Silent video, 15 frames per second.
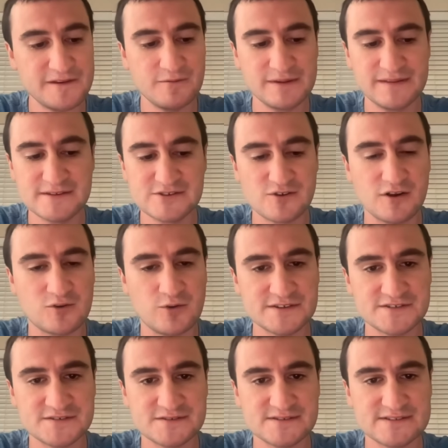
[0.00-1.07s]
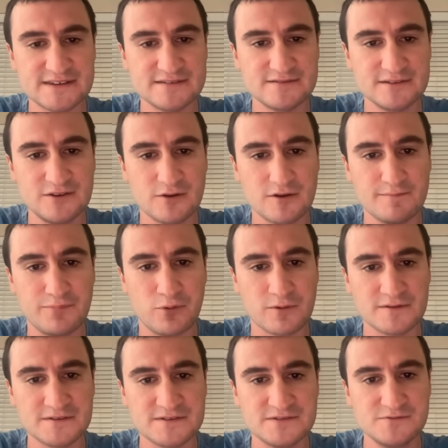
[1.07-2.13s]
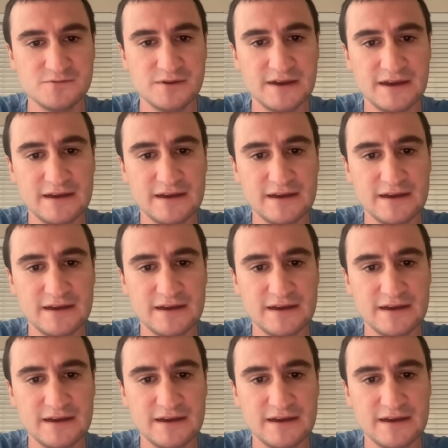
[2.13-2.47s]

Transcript: I mean, these are all questions that you know are important to